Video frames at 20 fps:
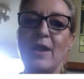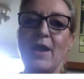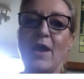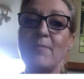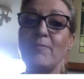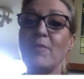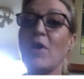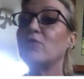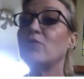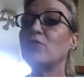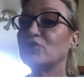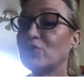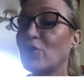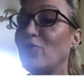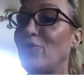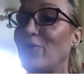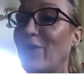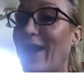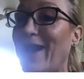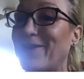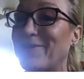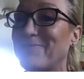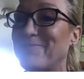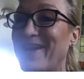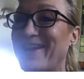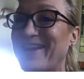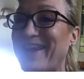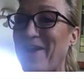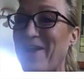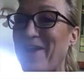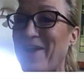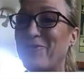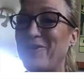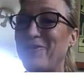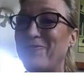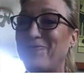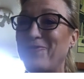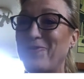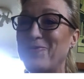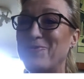I'll show you how to make
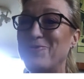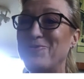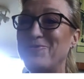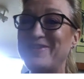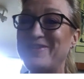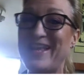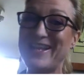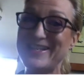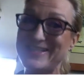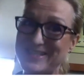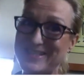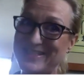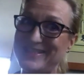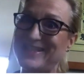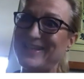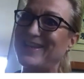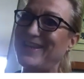healthy food. That's the